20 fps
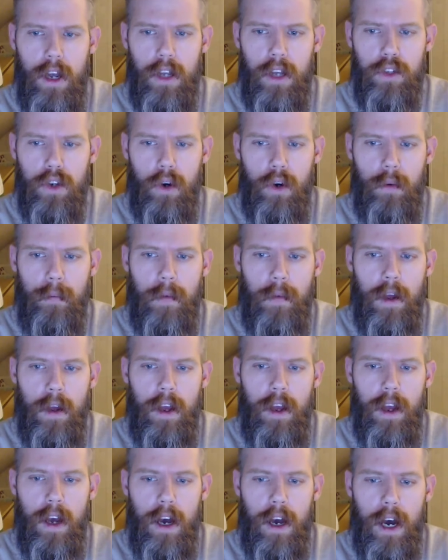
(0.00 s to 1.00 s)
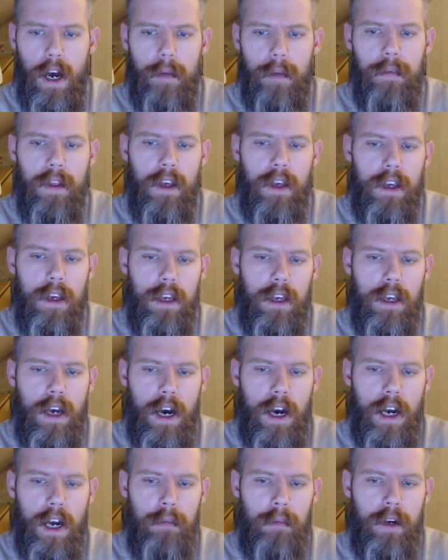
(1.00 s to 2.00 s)
So I'm thinking
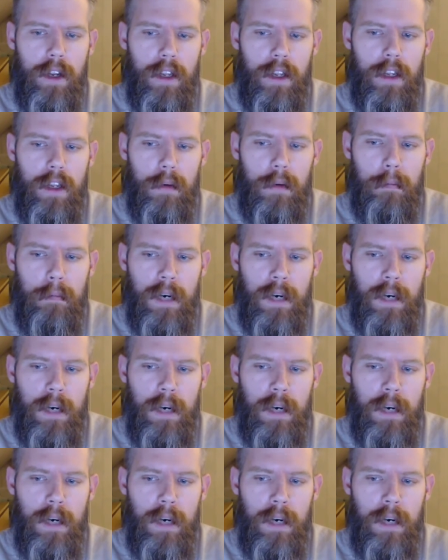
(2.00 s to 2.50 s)
hybrid,